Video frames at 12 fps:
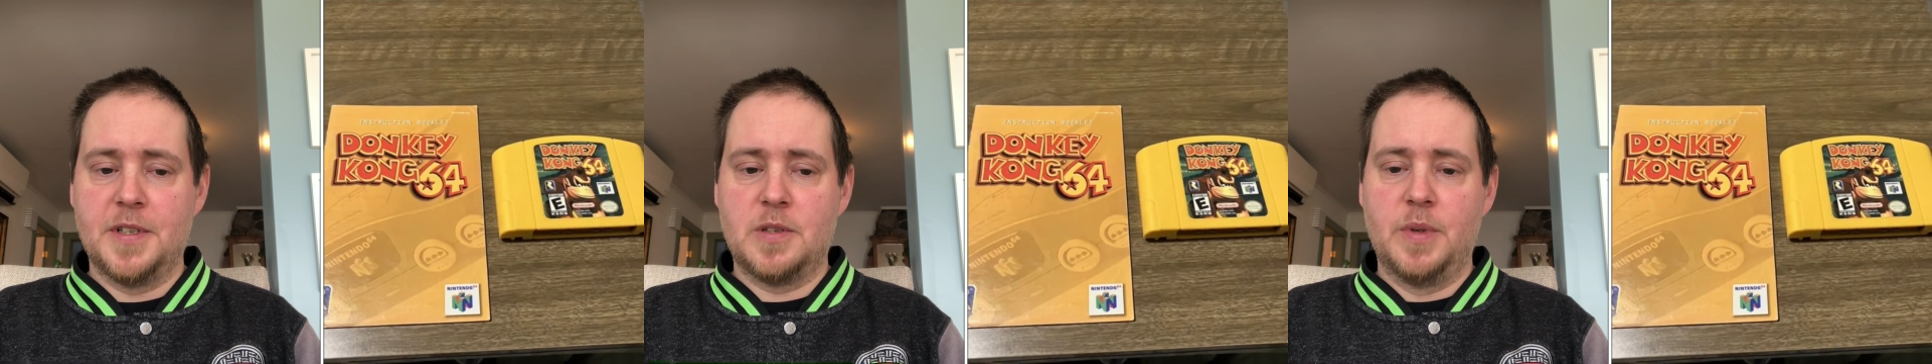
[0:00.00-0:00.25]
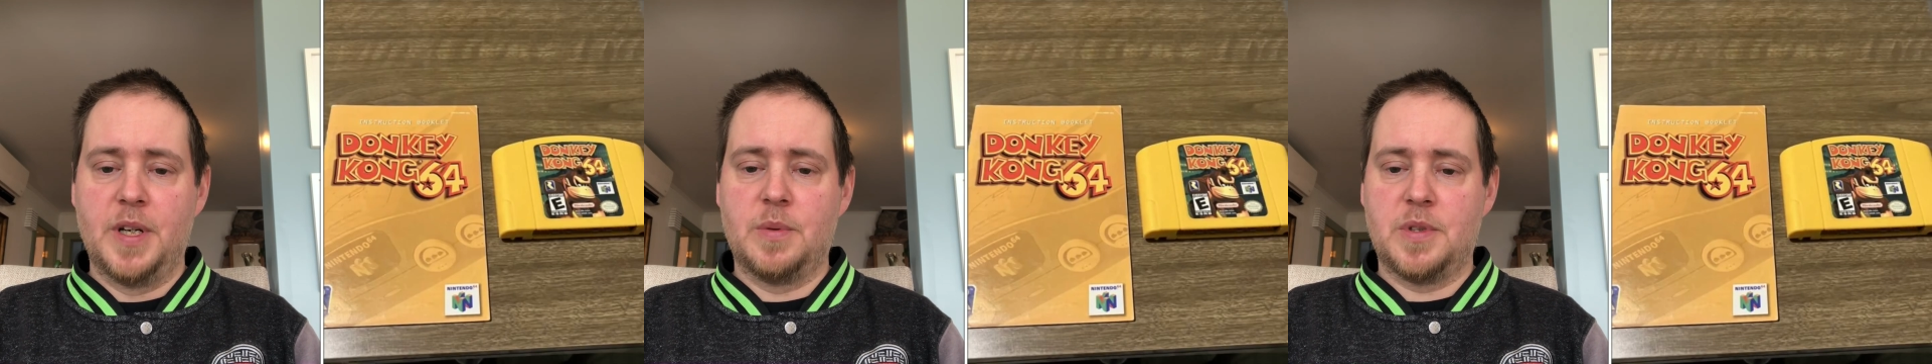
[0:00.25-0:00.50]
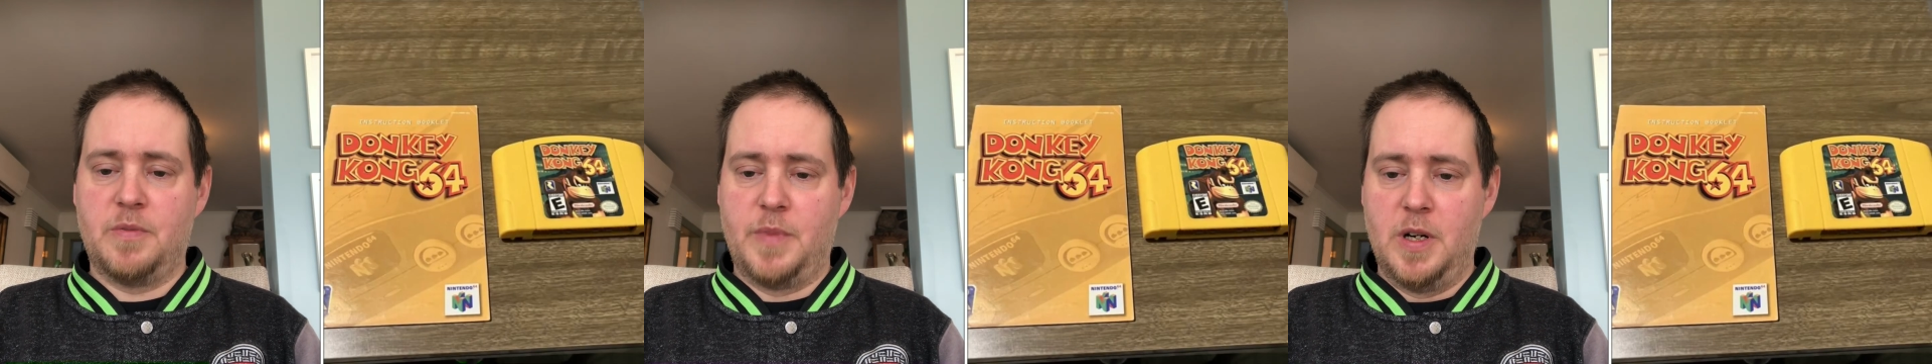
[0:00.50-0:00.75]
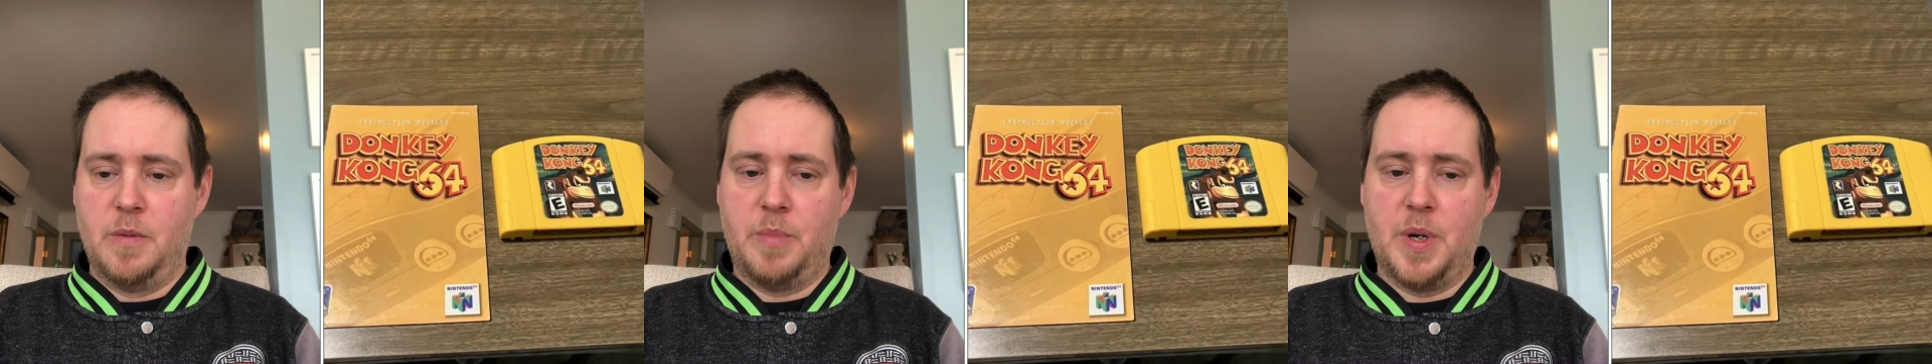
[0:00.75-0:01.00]
this week was for
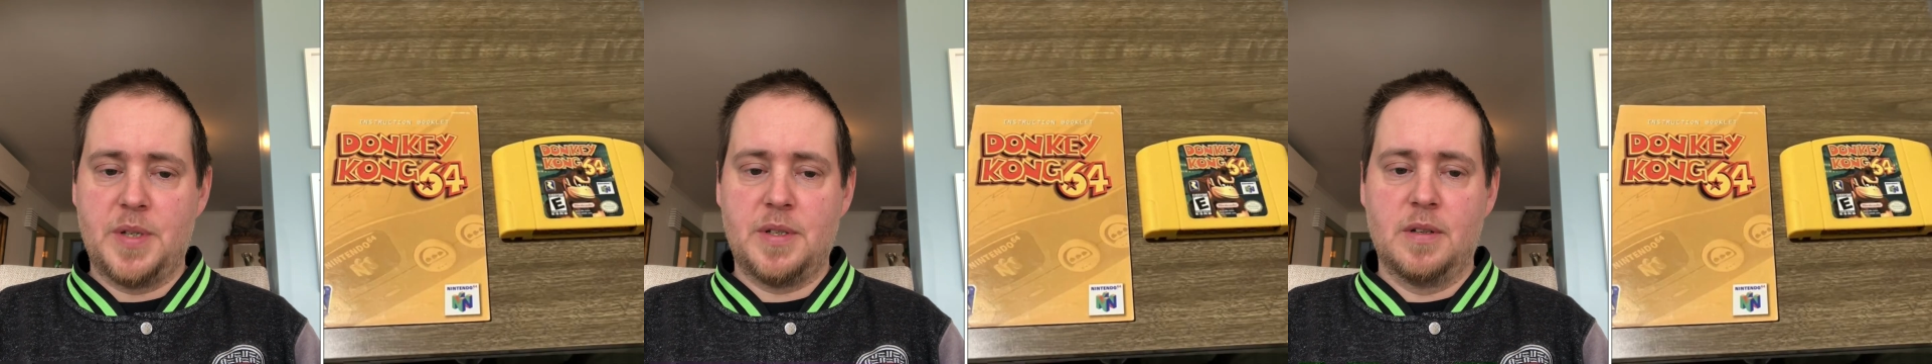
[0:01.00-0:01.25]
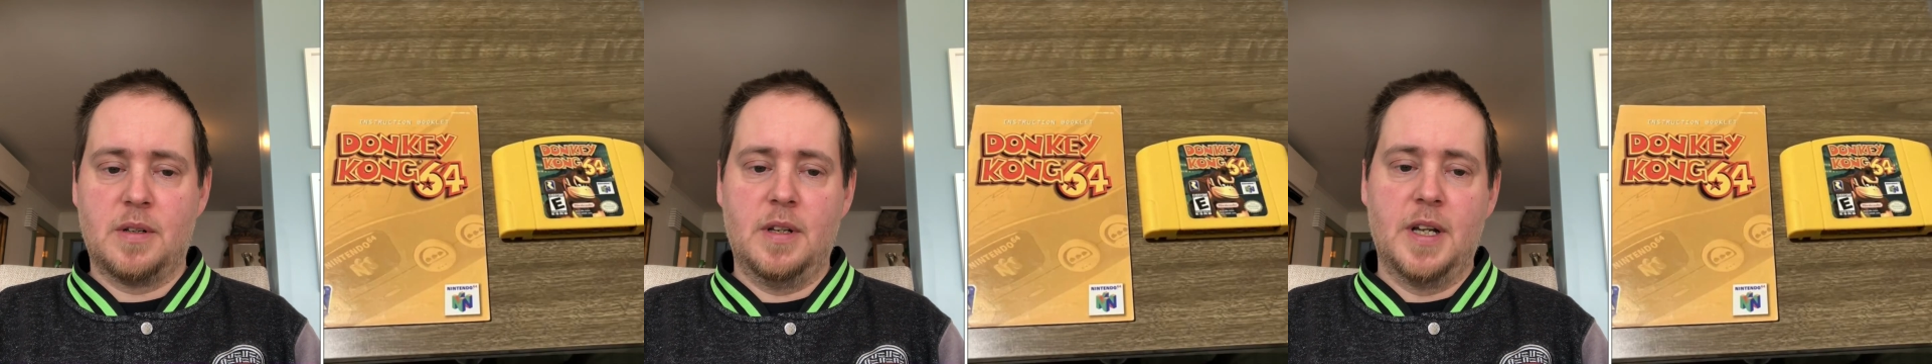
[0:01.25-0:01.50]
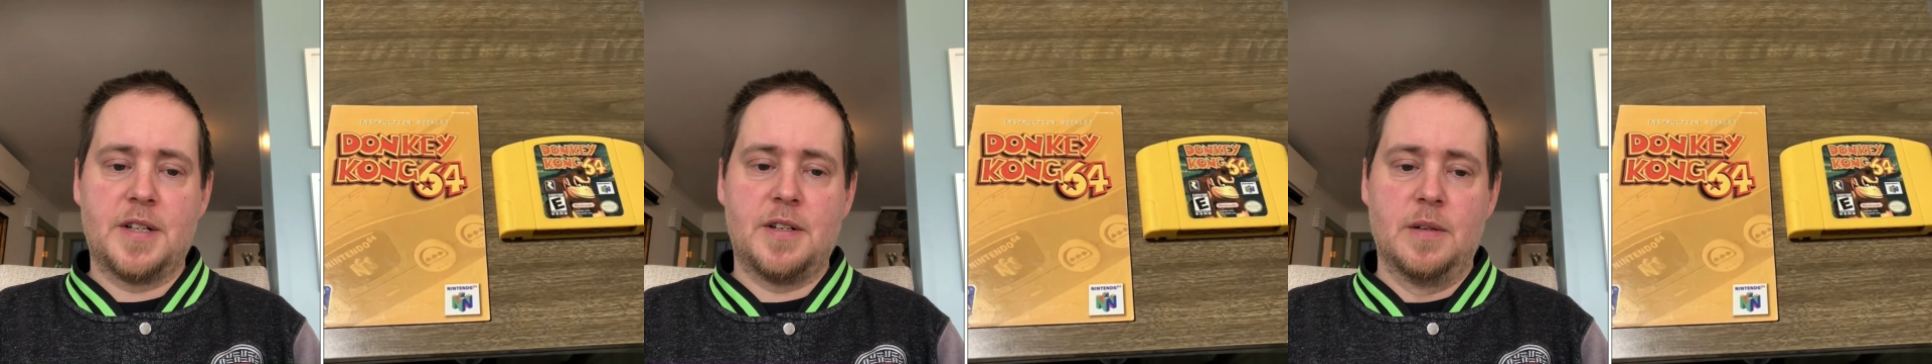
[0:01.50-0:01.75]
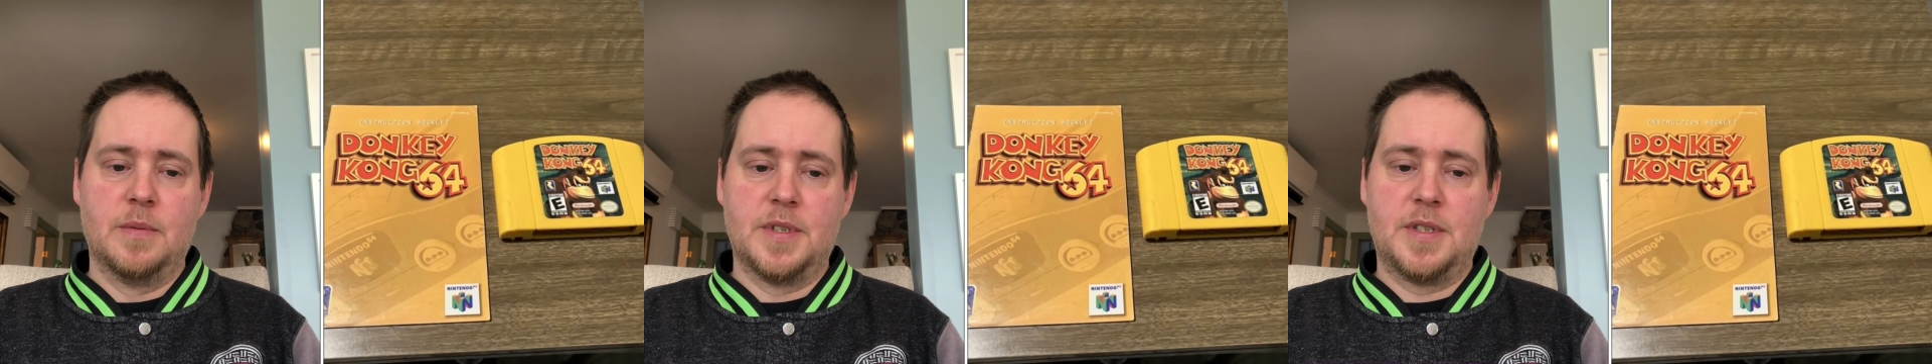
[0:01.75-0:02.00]
my own personal
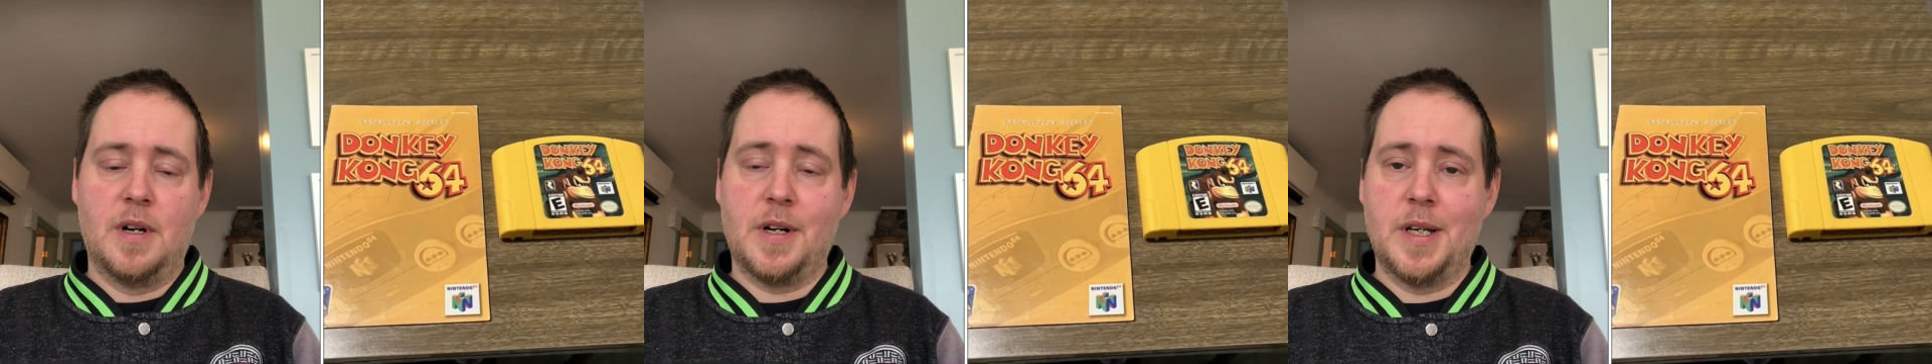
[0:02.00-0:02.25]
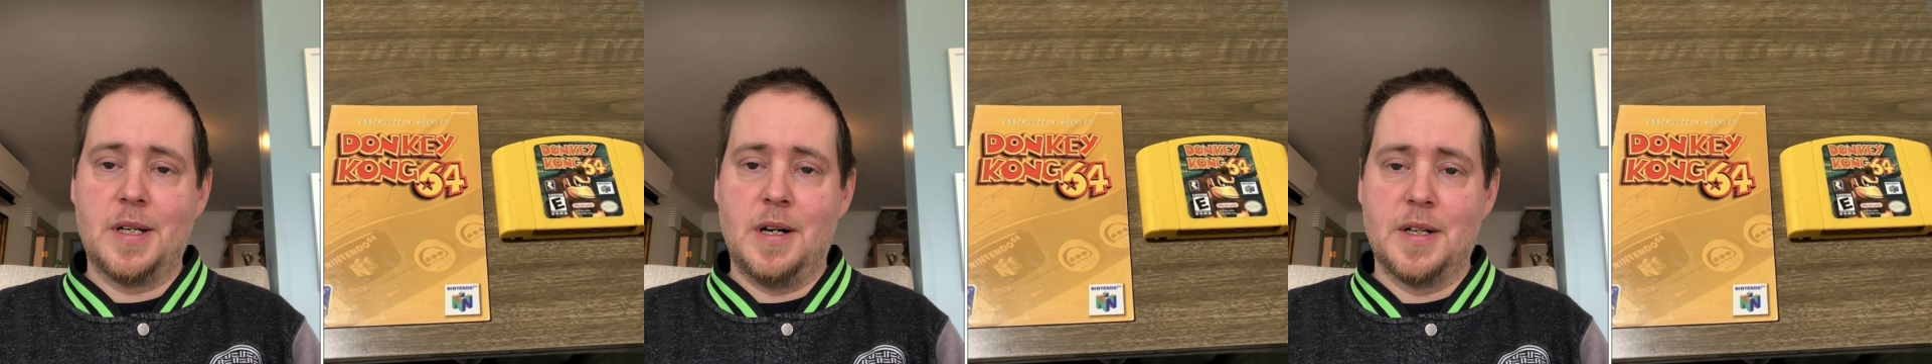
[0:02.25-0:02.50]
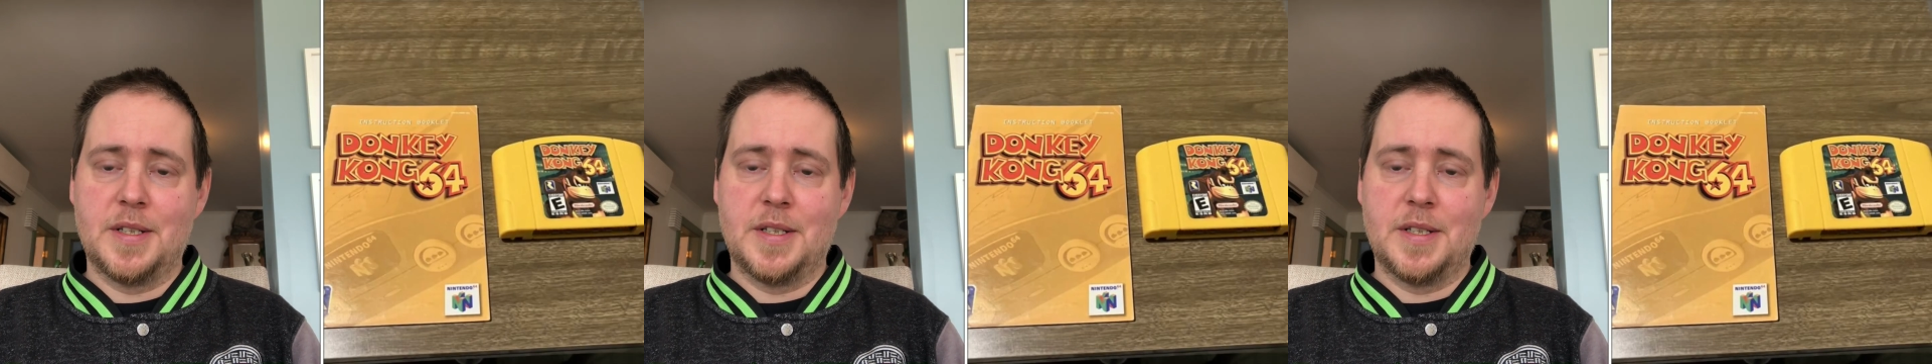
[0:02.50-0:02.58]
collection. It was Donkey Kong